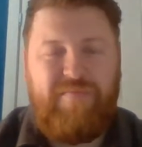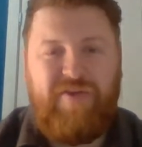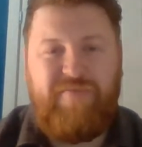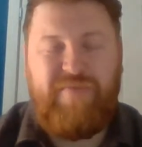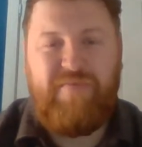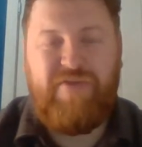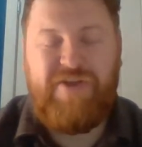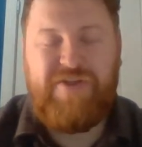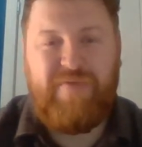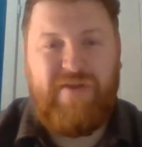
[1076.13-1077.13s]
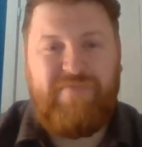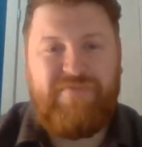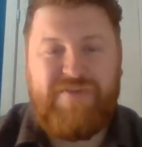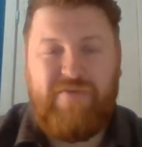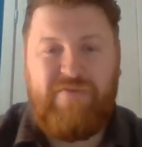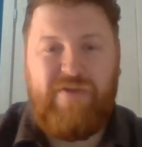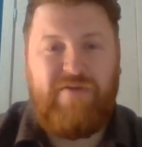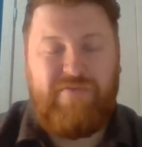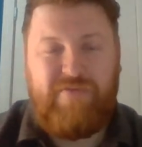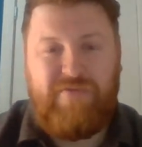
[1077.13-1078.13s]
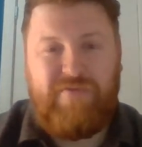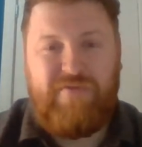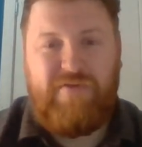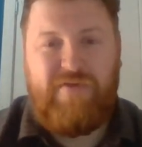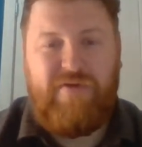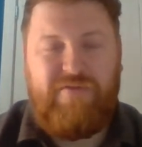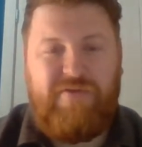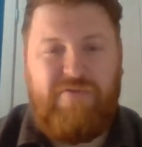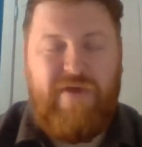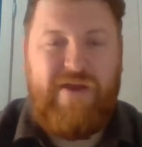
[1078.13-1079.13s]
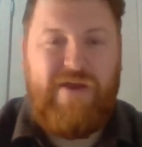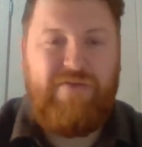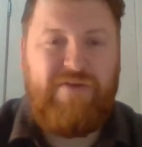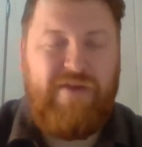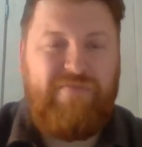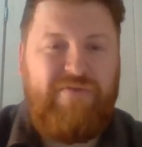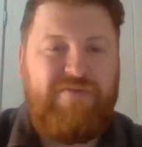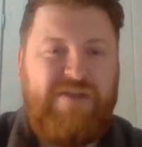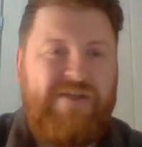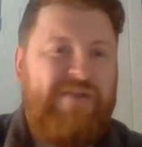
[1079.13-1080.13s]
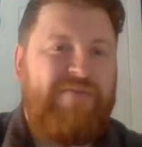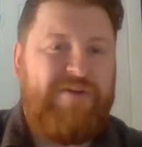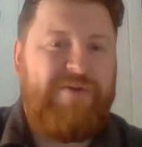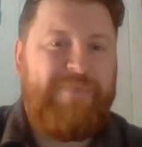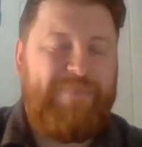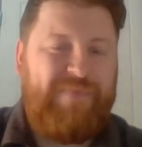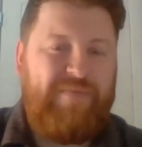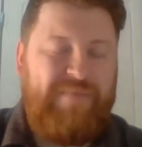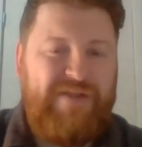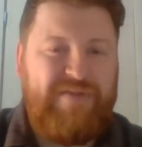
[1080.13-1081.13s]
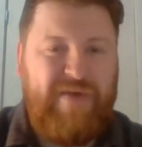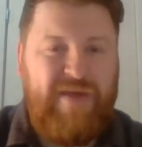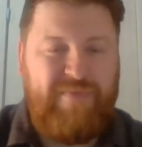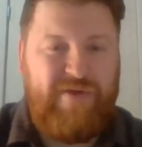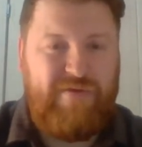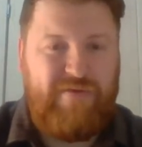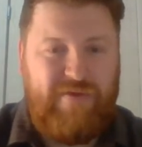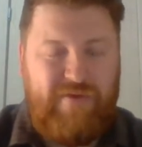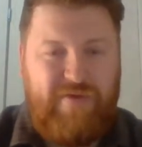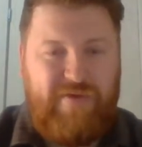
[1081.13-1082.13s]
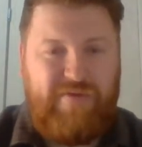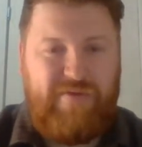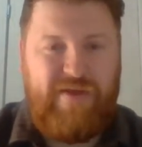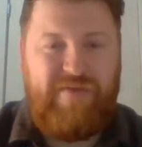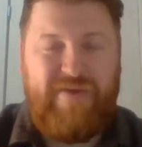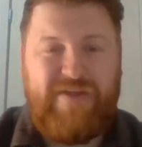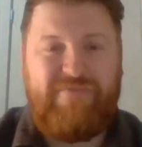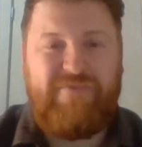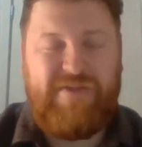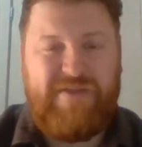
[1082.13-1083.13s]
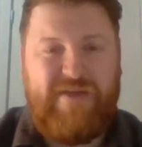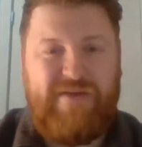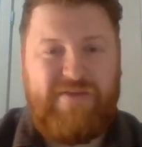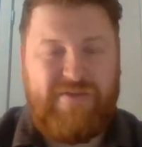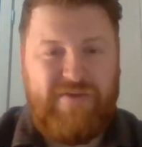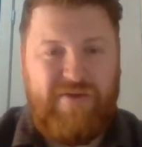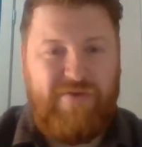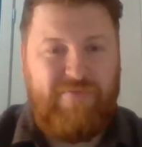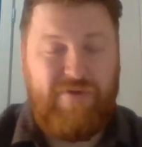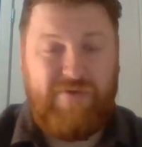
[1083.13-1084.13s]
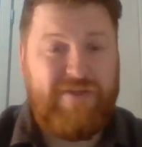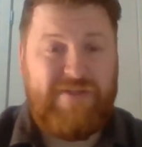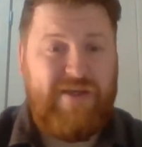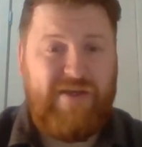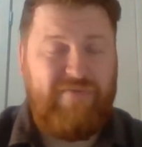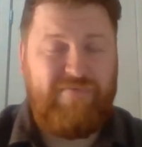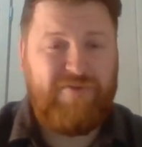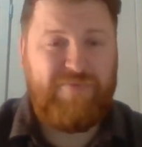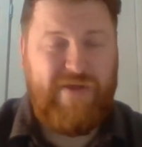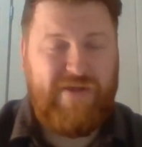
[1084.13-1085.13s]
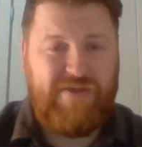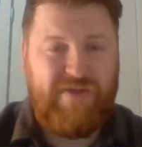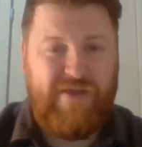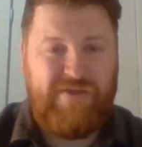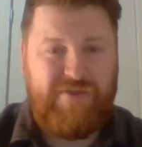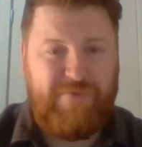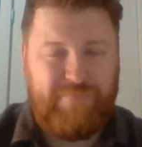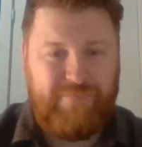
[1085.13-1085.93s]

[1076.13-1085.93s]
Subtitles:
but you've been in breach of planning for so long that we're now going to give you a certificate, a piece of paper, that effectively says we're not going to take any enforcement action against you.